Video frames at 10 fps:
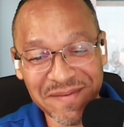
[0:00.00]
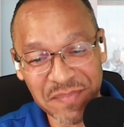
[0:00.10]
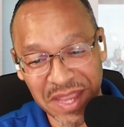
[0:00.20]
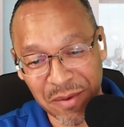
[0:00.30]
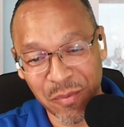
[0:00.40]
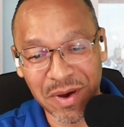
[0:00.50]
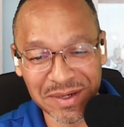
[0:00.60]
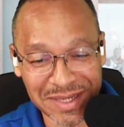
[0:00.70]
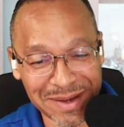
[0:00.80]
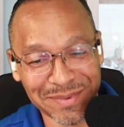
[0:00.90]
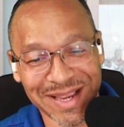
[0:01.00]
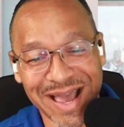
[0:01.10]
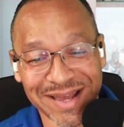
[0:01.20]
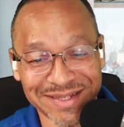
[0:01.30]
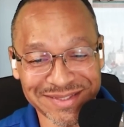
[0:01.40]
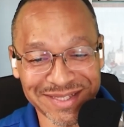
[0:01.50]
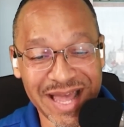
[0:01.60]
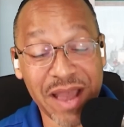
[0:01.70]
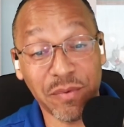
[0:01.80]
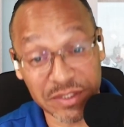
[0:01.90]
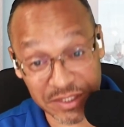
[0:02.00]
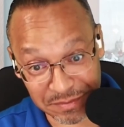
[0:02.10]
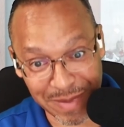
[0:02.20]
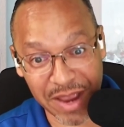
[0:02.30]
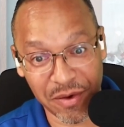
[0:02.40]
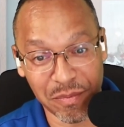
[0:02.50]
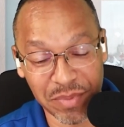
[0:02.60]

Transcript: and 1 coming out in July, which is my own book.